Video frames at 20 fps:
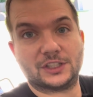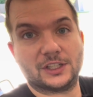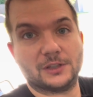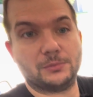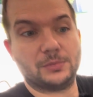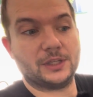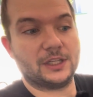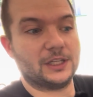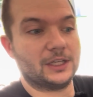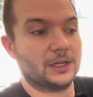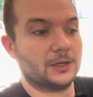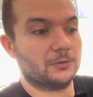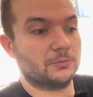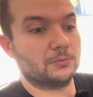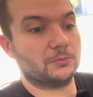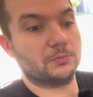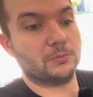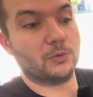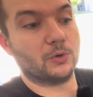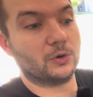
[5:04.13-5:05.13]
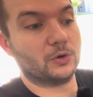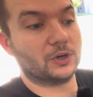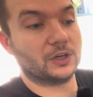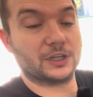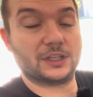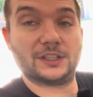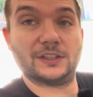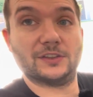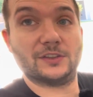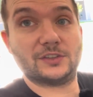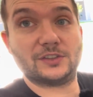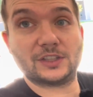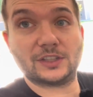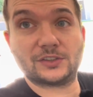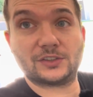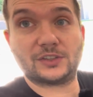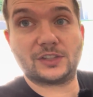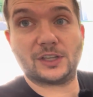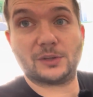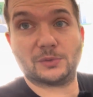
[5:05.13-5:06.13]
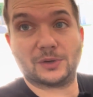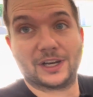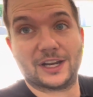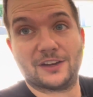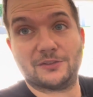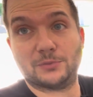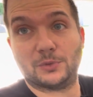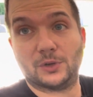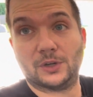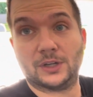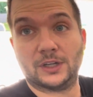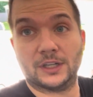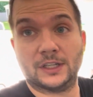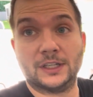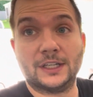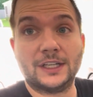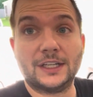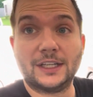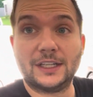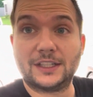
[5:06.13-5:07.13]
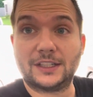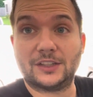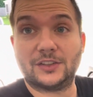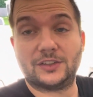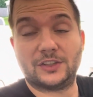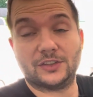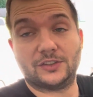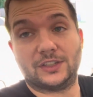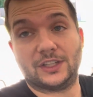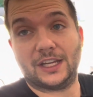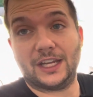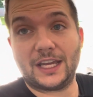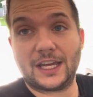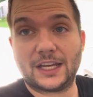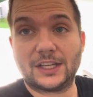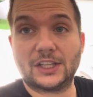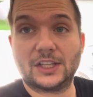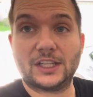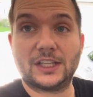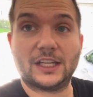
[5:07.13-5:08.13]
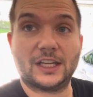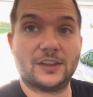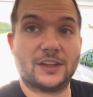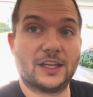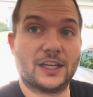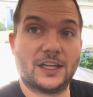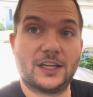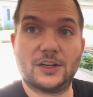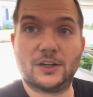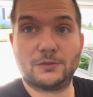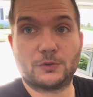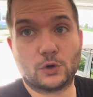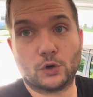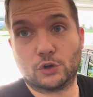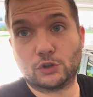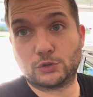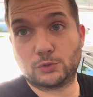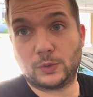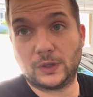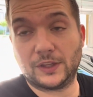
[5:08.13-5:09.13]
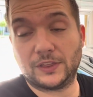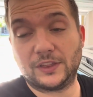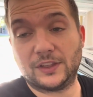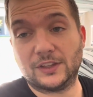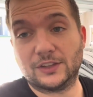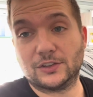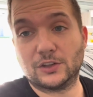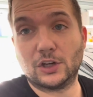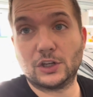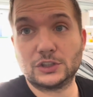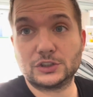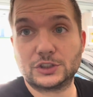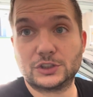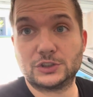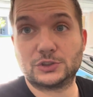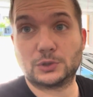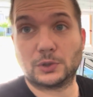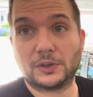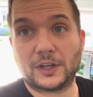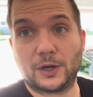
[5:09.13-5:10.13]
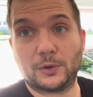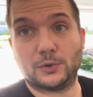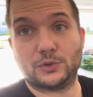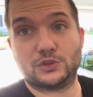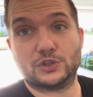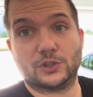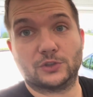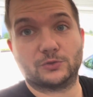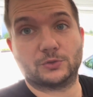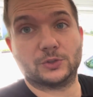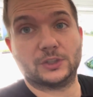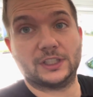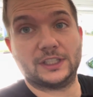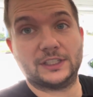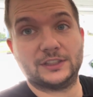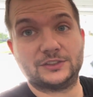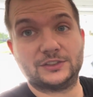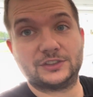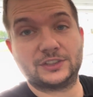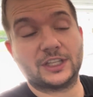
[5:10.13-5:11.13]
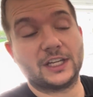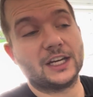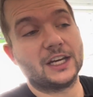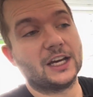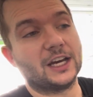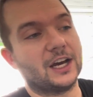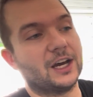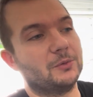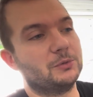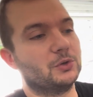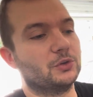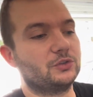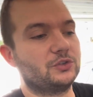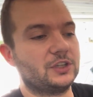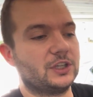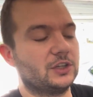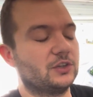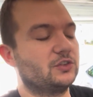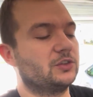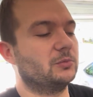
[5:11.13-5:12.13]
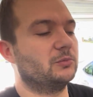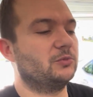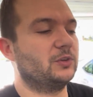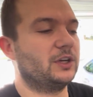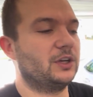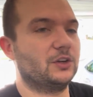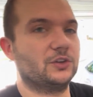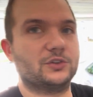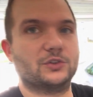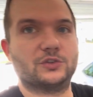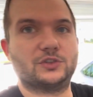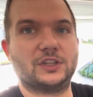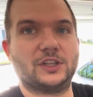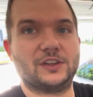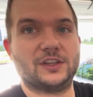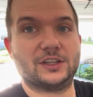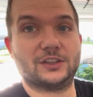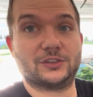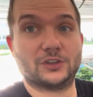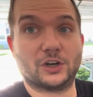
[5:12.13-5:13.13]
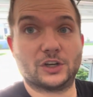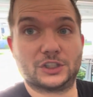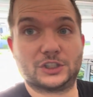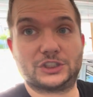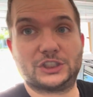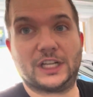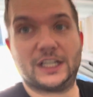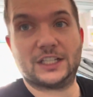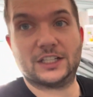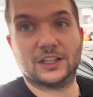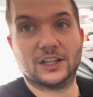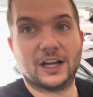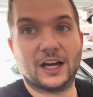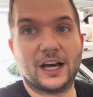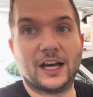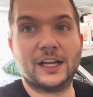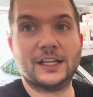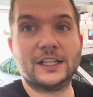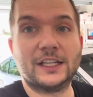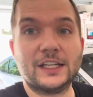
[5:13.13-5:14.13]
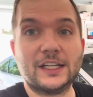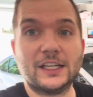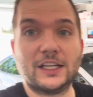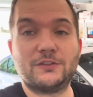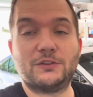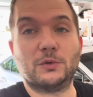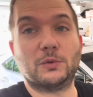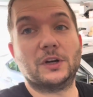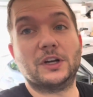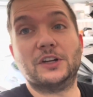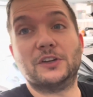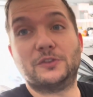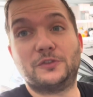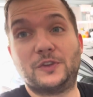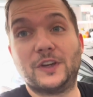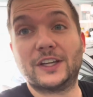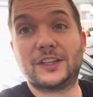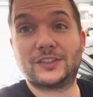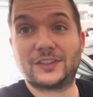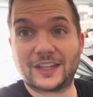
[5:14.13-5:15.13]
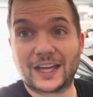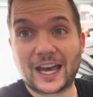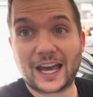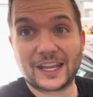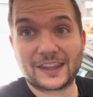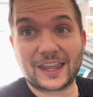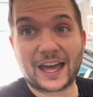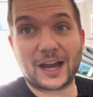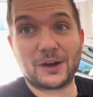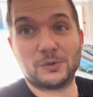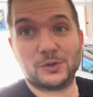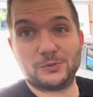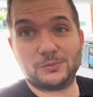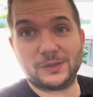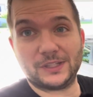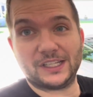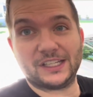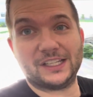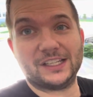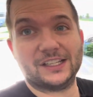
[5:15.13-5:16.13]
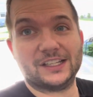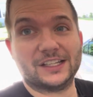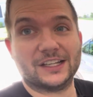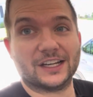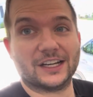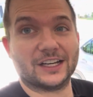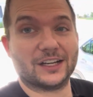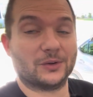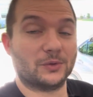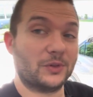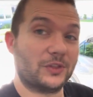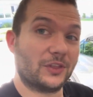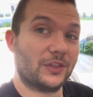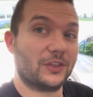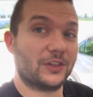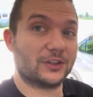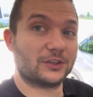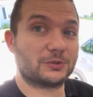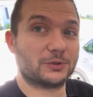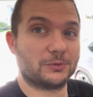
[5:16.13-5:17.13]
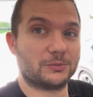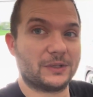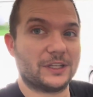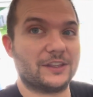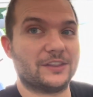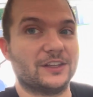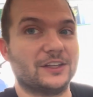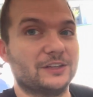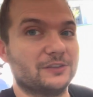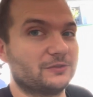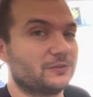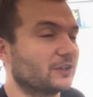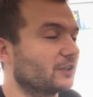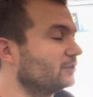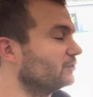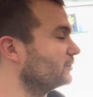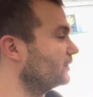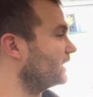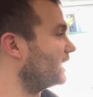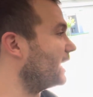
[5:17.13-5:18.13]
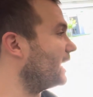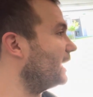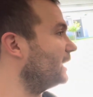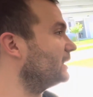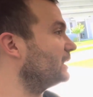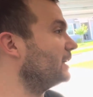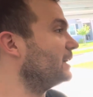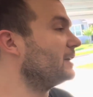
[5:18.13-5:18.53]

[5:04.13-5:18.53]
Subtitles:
to be more consistent. We're going to have more consistent handling. And then of course with this launch control that was just released, you'll see in some videos, you'll see the exhaust shake a lot. If you wanted to fix that, that would be, this would be the fix for that.